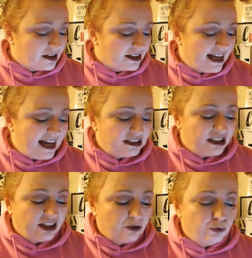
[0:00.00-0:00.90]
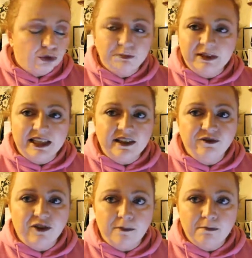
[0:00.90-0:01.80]
The eyeshadow would be
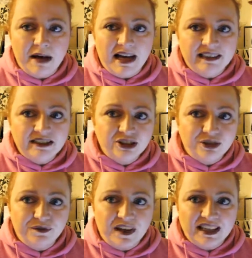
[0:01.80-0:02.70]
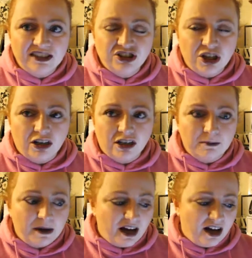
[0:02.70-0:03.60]
from my Too Faced
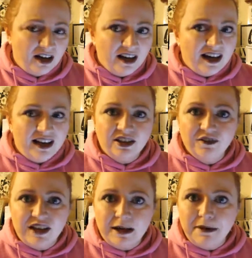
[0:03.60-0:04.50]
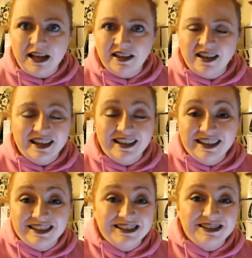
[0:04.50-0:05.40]
chocolate bar. I love that palette. It
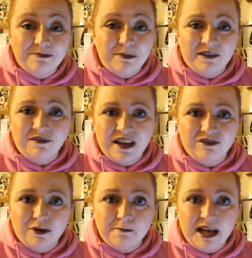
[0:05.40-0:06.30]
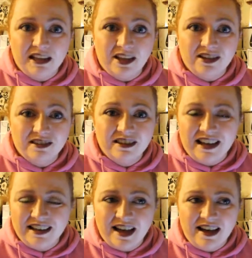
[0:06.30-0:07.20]
is my favourite palette
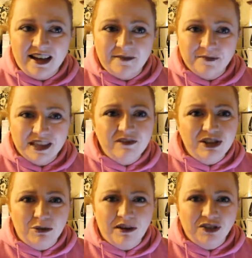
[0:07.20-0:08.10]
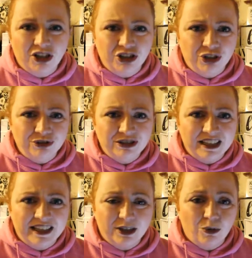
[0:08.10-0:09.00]
um, even though I've not used
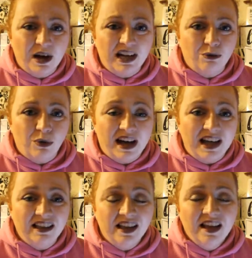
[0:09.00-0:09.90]
it in quite a while